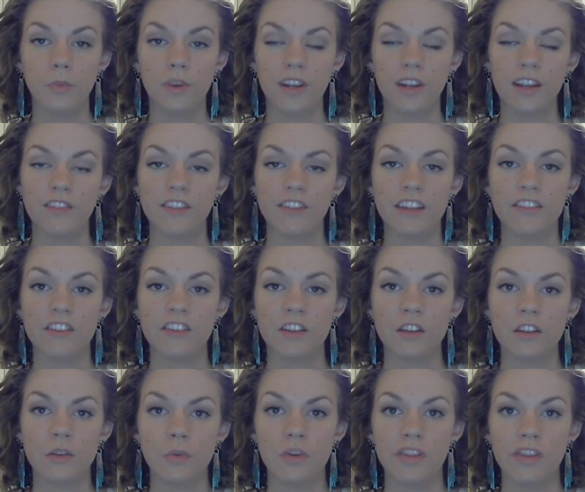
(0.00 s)
what I've
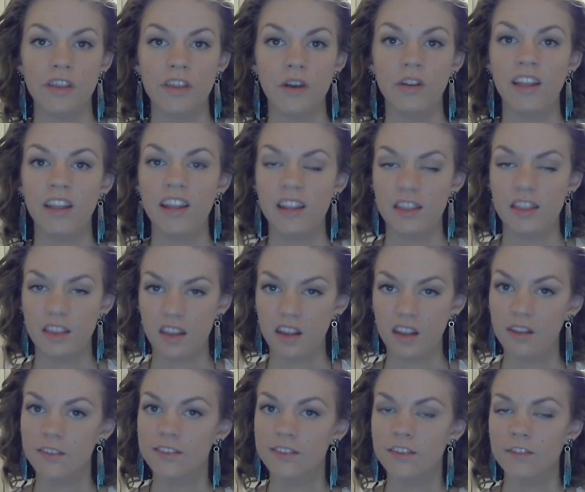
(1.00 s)
given you without
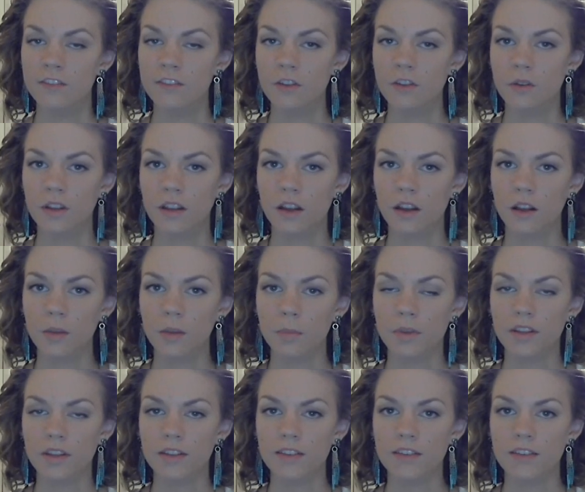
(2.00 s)
anything else if you can help
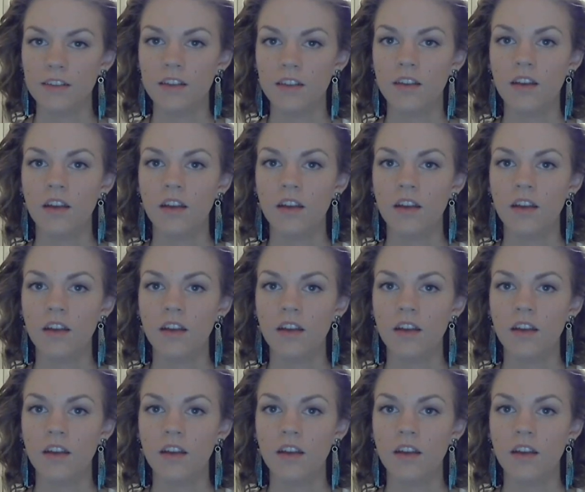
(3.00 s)
it.